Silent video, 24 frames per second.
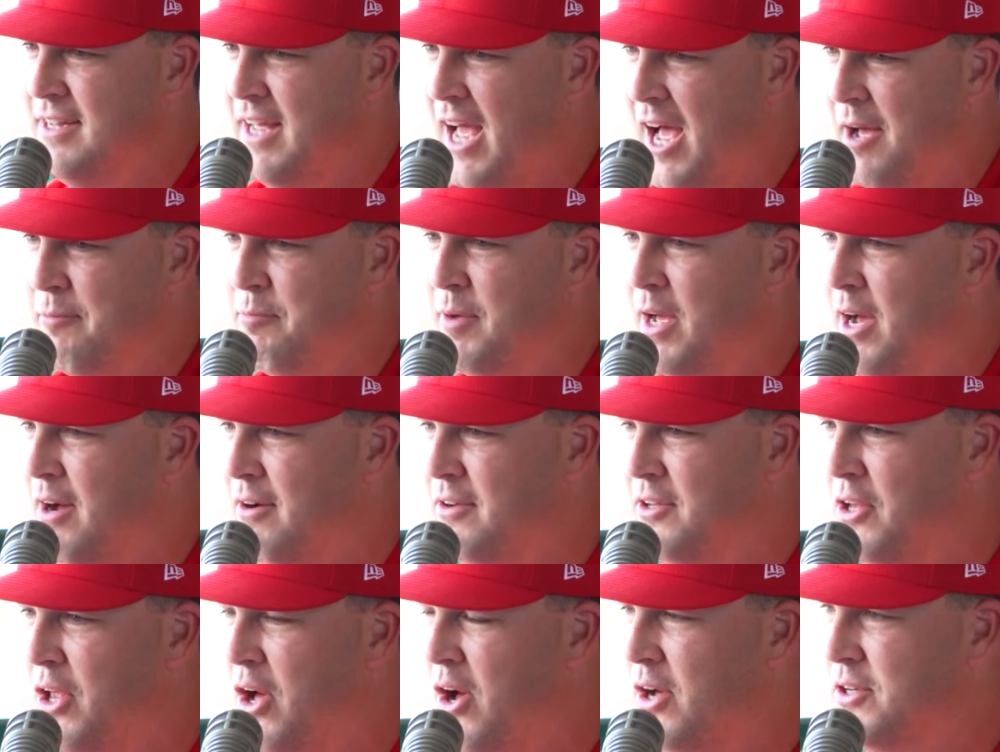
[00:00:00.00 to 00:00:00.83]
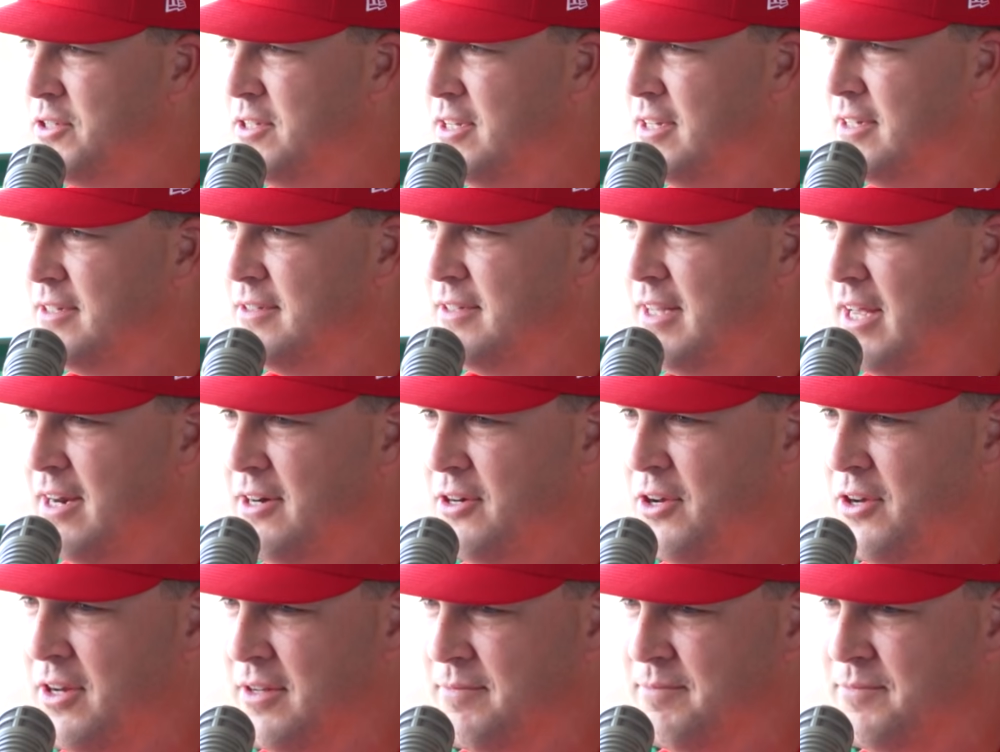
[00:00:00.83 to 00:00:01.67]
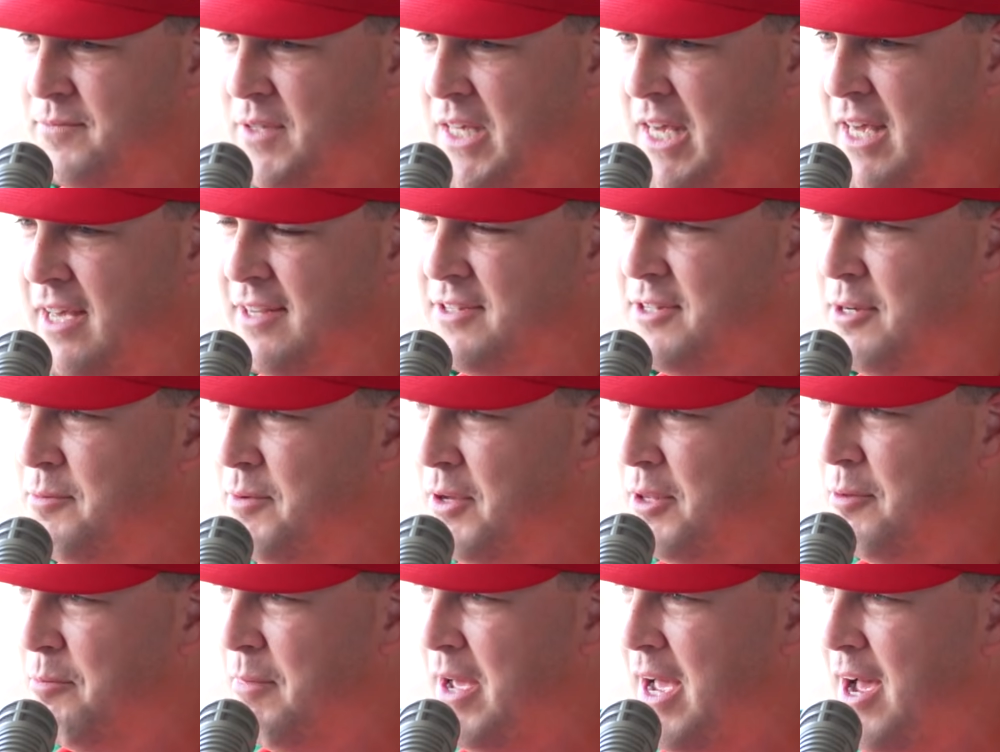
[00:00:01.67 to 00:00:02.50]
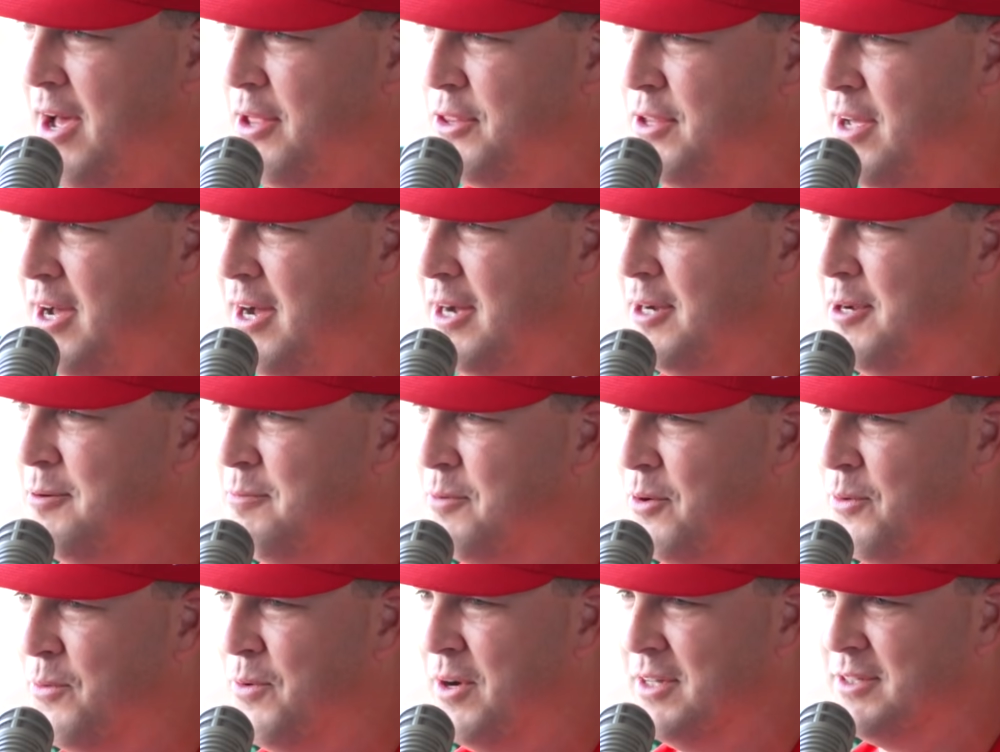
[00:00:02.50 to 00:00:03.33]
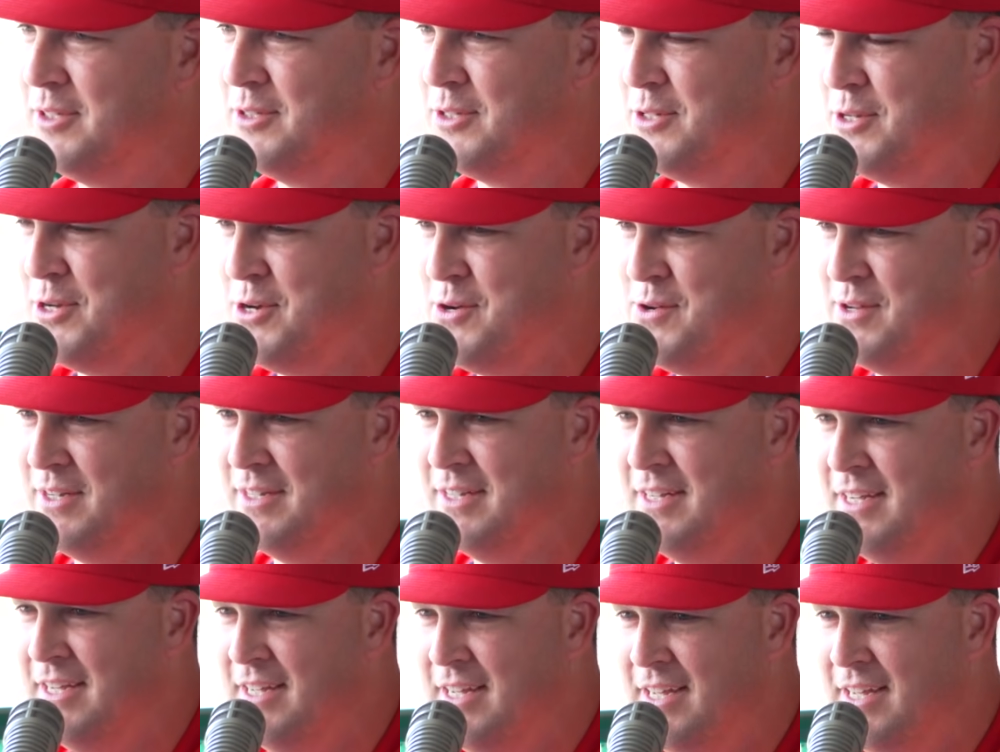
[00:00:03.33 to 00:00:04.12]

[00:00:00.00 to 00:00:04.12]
about lost it. I didn't know to kiss him on the mouth, hug him, or what to do.